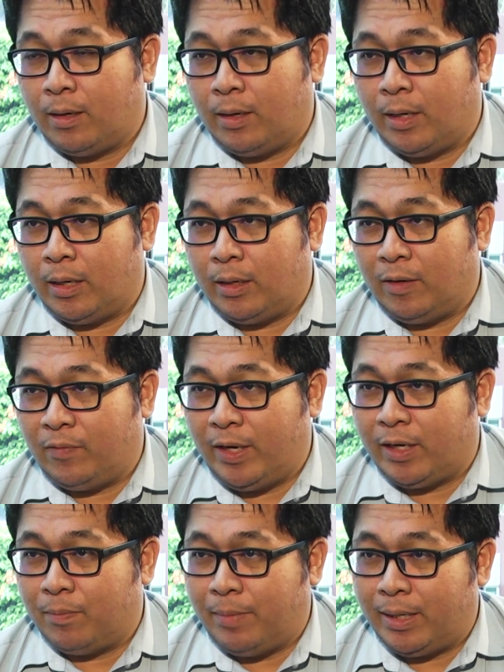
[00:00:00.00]
And if
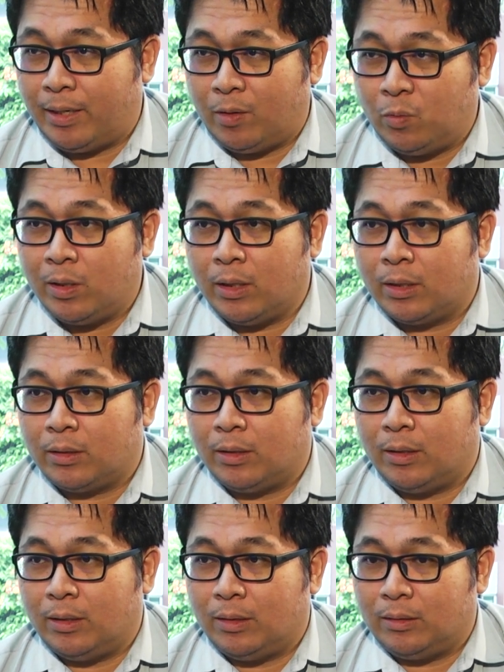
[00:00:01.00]
they can make that work,
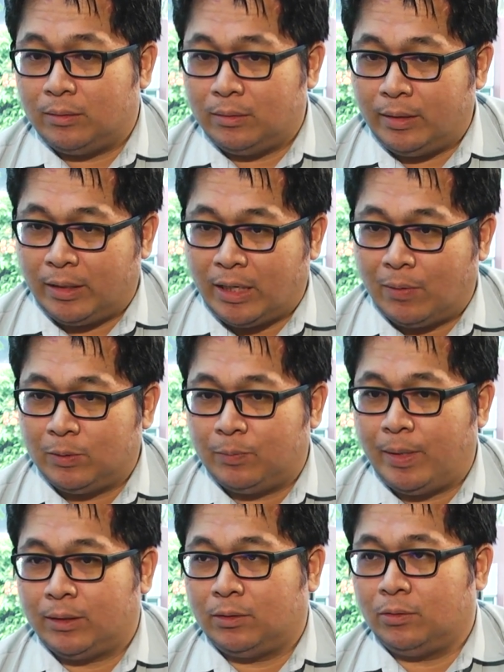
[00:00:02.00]
it comes
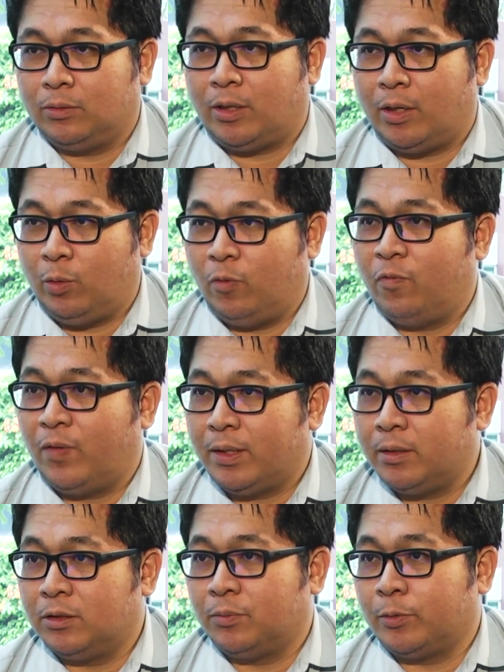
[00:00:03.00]
back to how do you
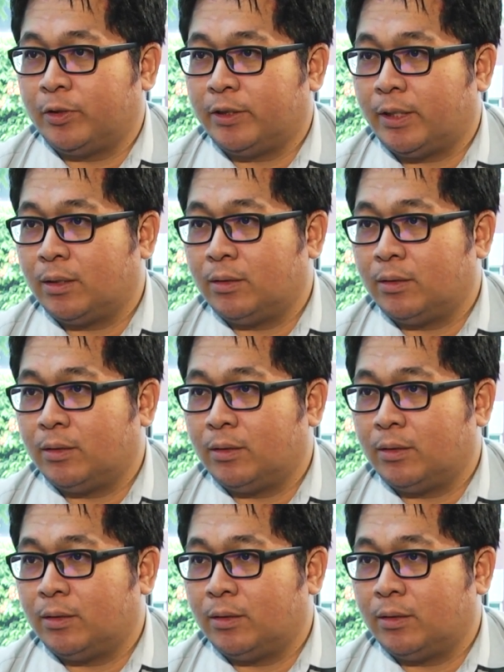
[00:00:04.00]
fund this project.